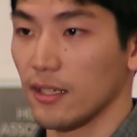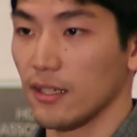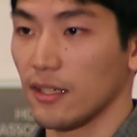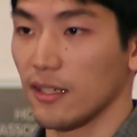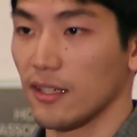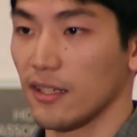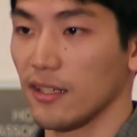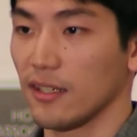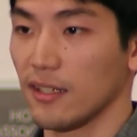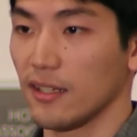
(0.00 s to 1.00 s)
may not have any data
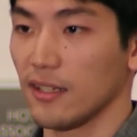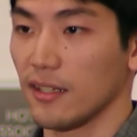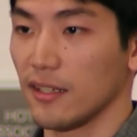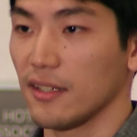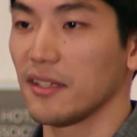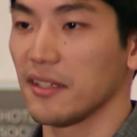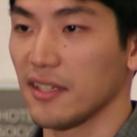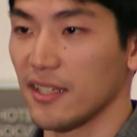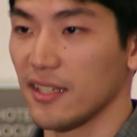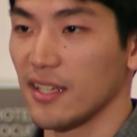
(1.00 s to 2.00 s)
yet, but you have some idea
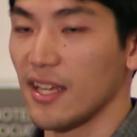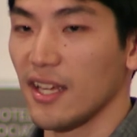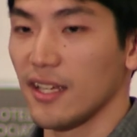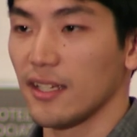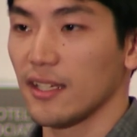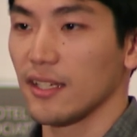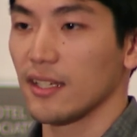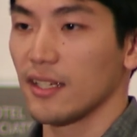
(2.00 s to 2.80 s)
about how it might work?